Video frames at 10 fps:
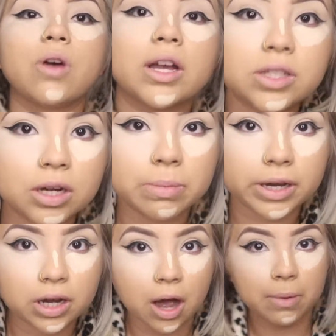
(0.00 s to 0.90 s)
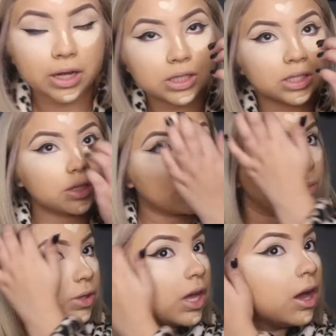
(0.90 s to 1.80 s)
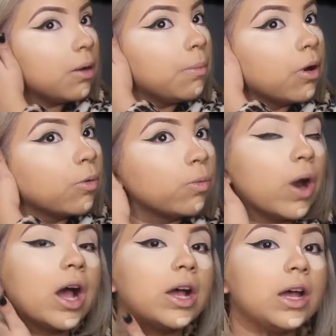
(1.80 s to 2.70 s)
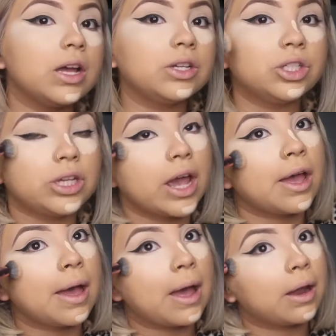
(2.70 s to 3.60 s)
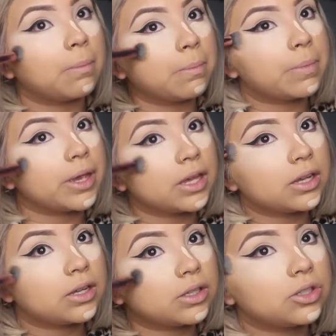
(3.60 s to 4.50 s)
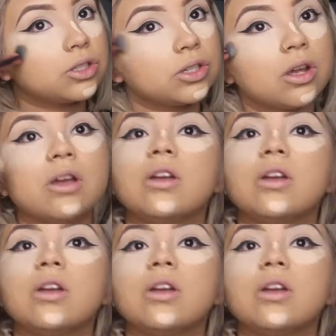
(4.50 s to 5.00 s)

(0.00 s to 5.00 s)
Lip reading: So I started blending out my concealer with a brush, and bitch,